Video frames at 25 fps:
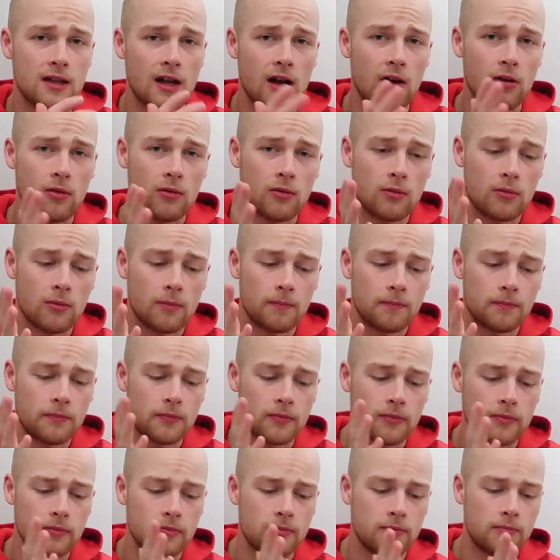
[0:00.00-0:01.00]
Now,
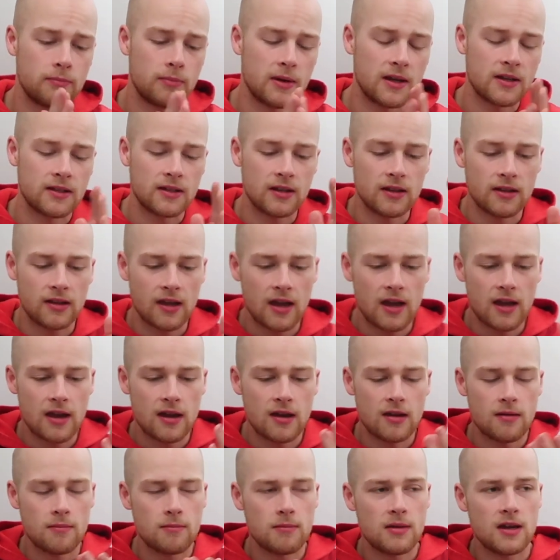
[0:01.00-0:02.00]
basically,
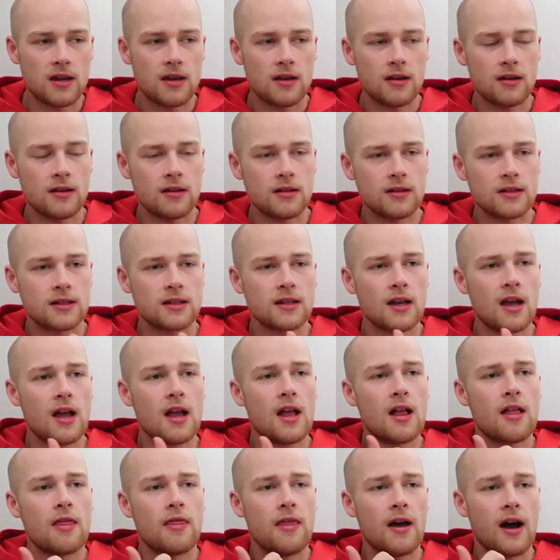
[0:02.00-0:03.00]
they means
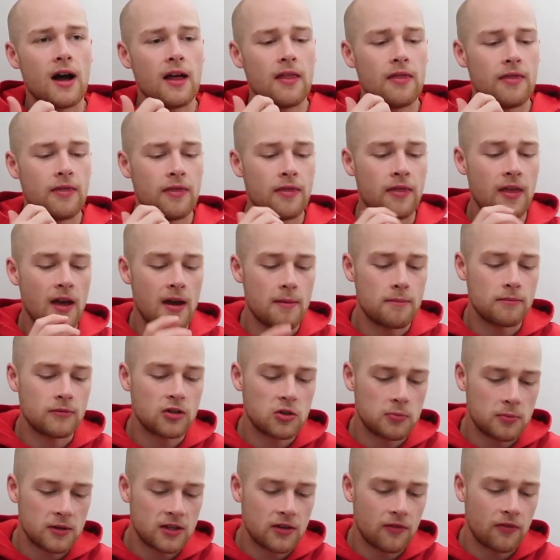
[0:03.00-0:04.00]
that them
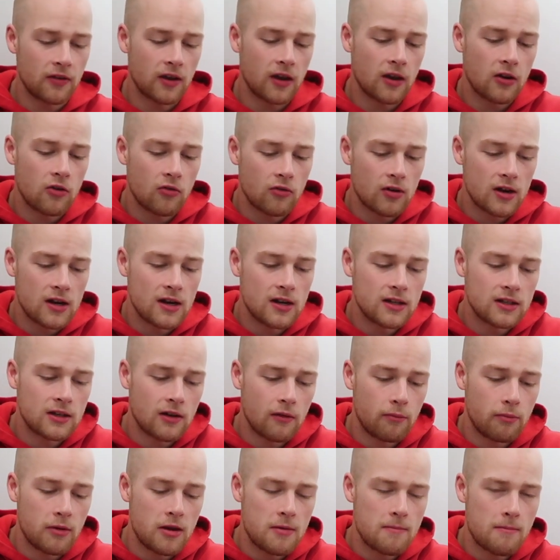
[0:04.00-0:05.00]
specific ingredients
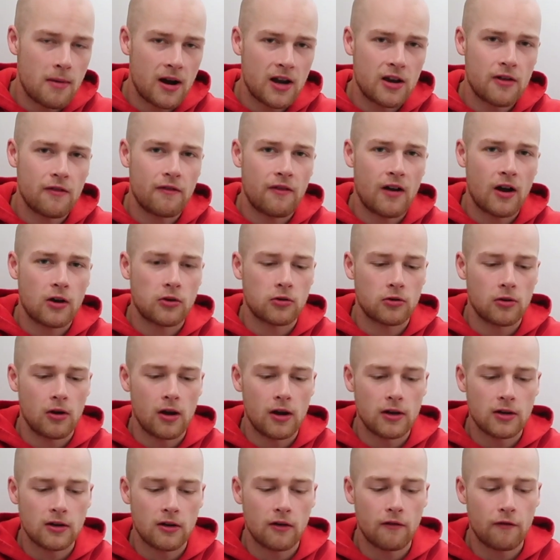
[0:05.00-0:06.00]
have been
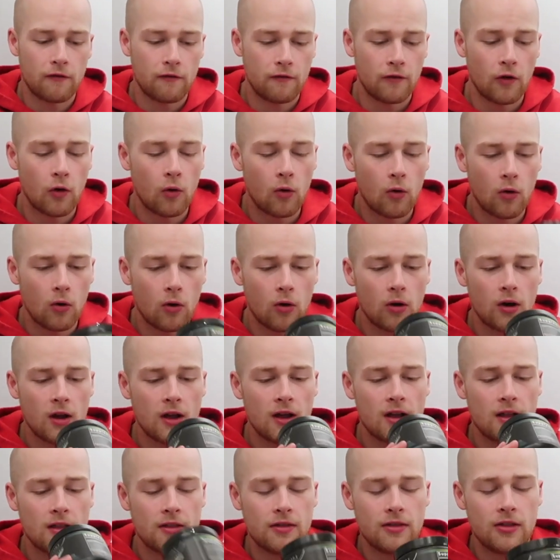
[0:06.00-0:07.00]
manufactured for
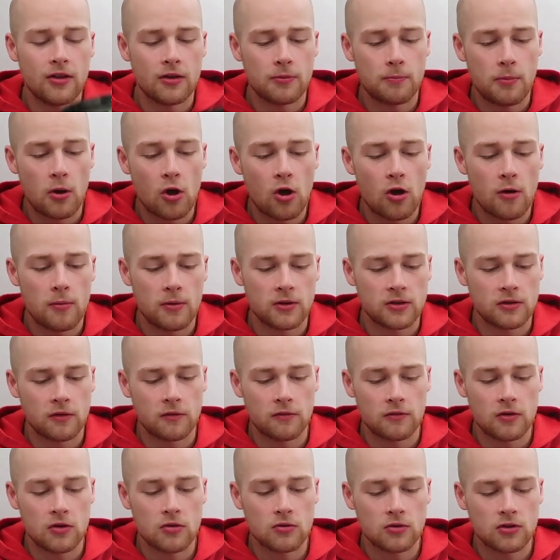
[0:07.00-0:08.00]
the purpose
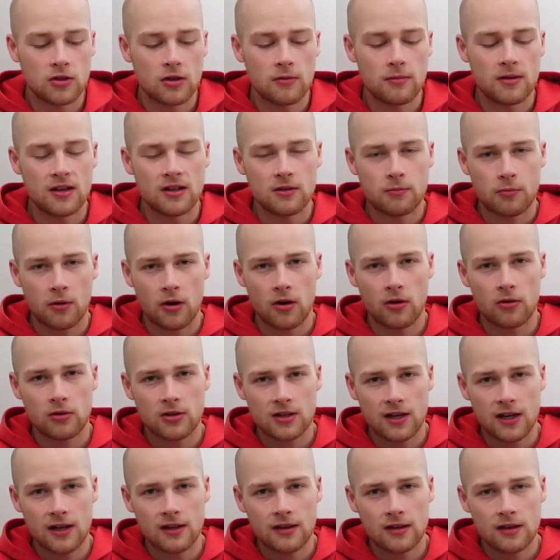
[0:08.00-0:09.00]
of using them in
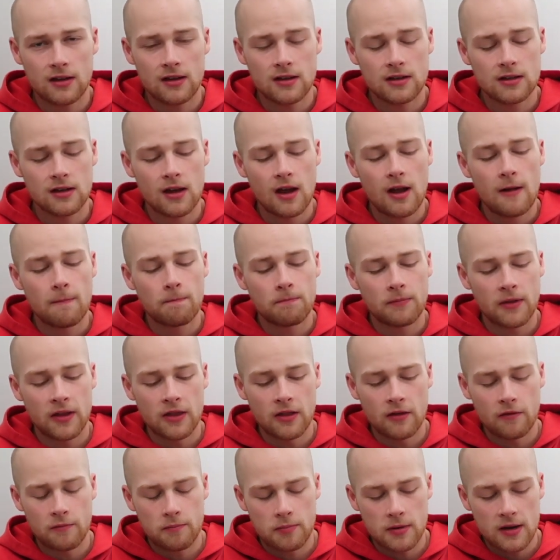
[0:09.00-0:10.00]
products like these, and
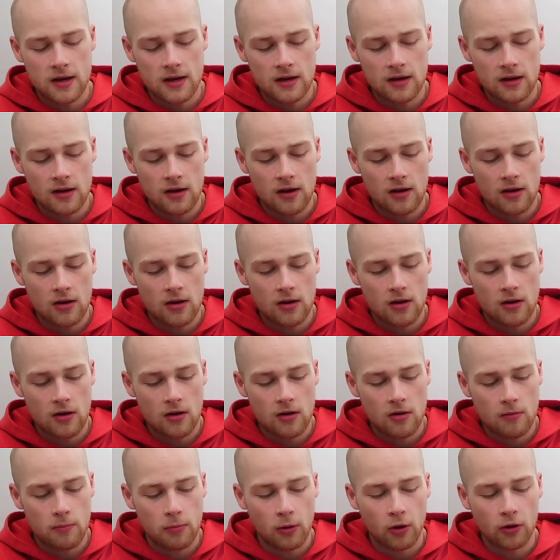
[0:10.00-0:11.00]
they've been
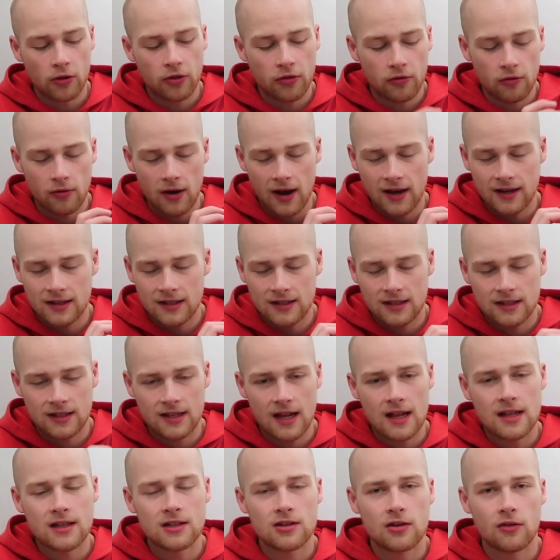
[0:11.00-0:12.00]
put through
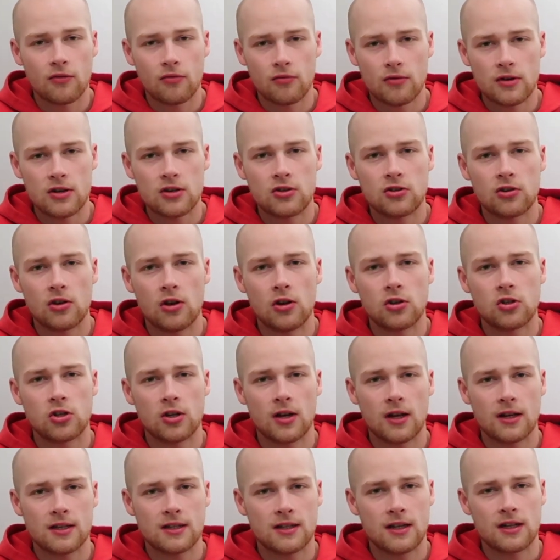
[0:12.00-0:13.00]
extensive research
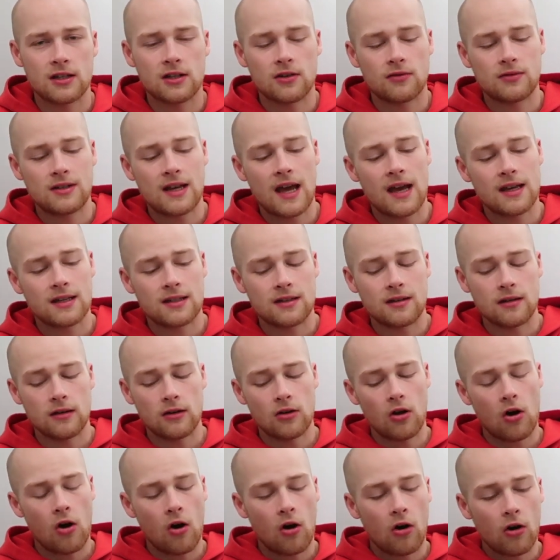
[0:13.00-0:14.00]
and extensive testing
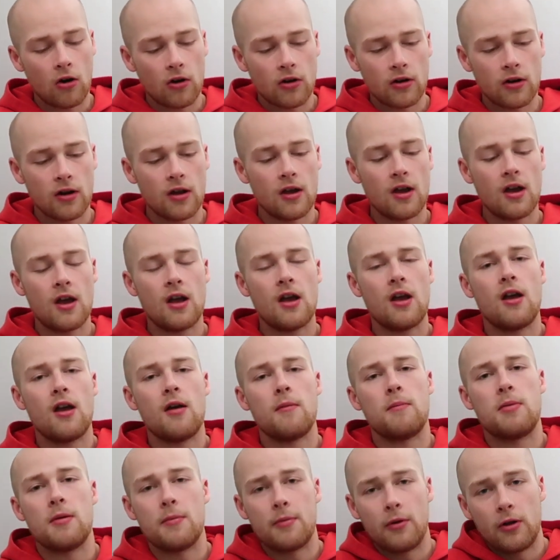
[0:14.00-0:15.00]
on
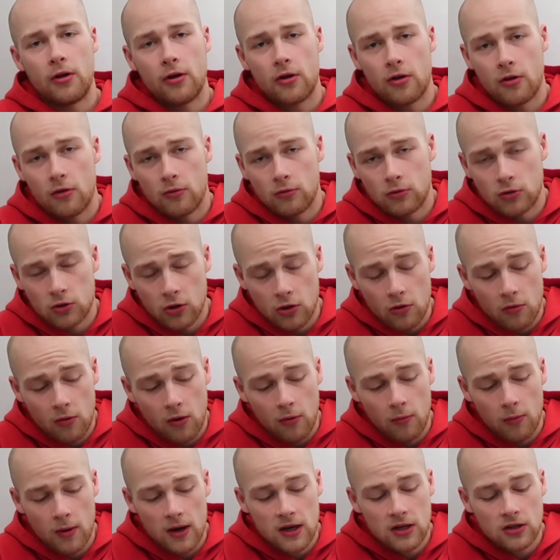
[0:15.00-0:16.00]
people who do
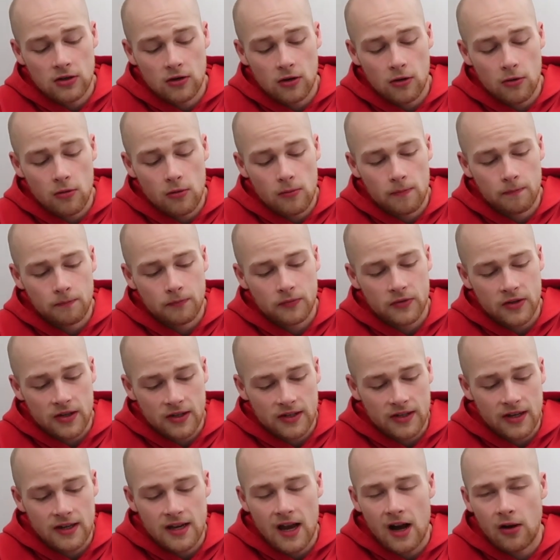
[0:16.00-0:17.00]
what we do to
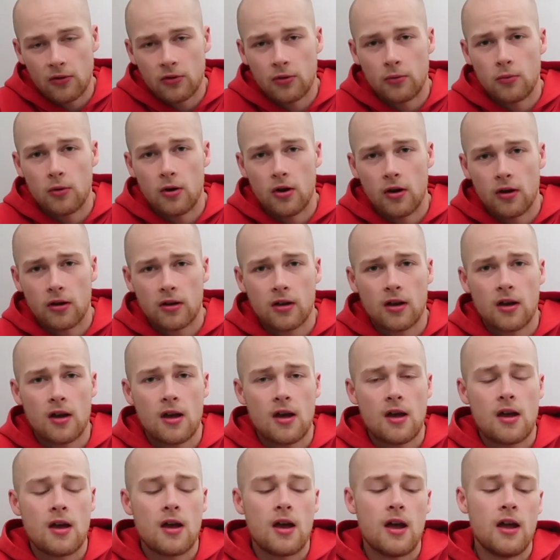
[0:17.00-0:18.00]
see how they work.
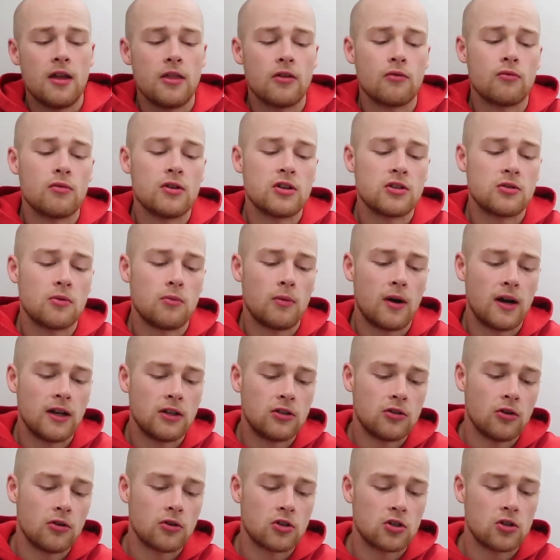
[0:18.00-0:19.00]
And the reason why
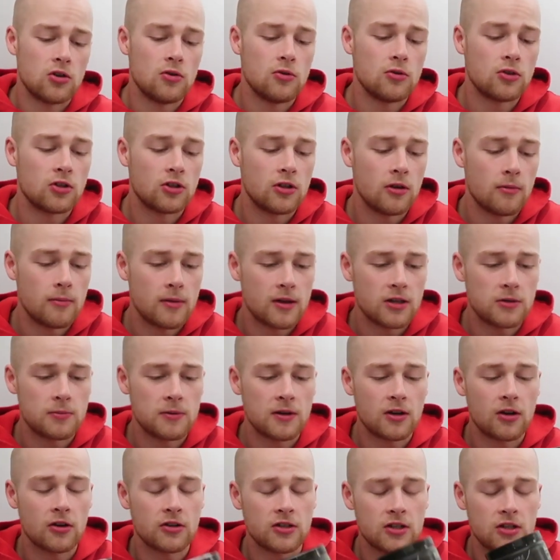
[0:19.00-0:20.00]
Doug's used them is
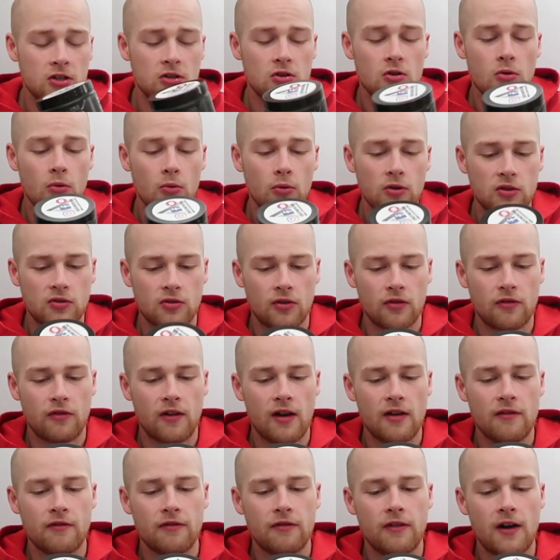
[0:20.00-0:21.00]
because he knows for a
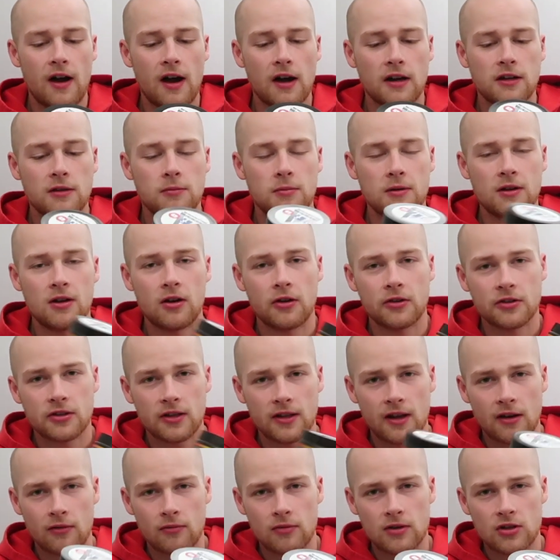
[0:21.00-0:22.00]
fine fact, because of
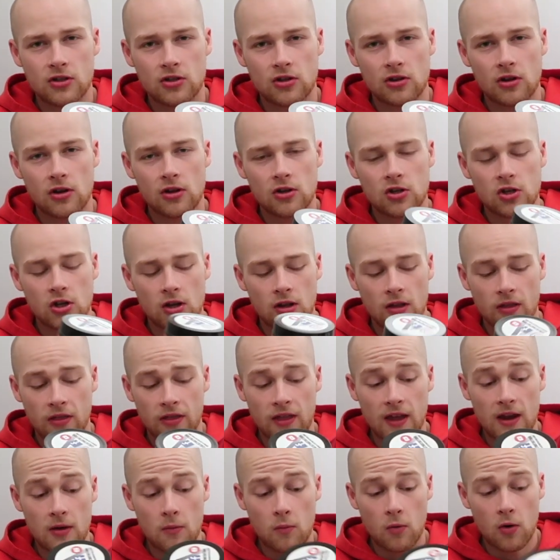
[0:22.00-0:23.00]
that research,
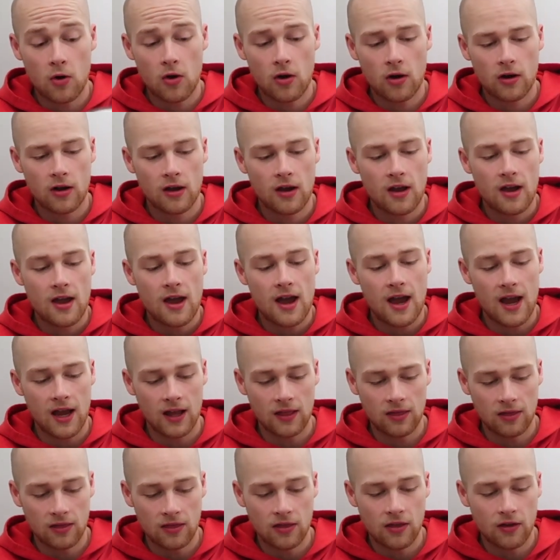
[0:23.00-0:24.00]
they work,
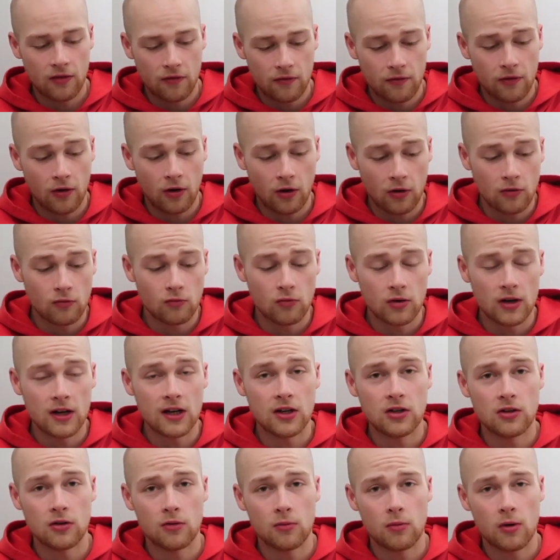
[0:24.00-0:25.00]
and they fucking
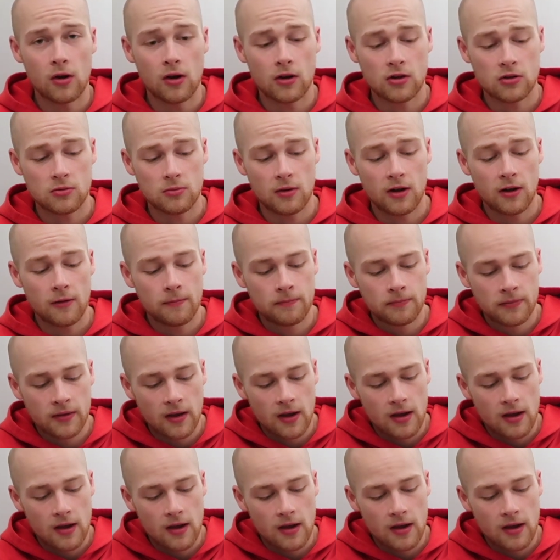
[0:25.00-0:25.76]
really do work as well.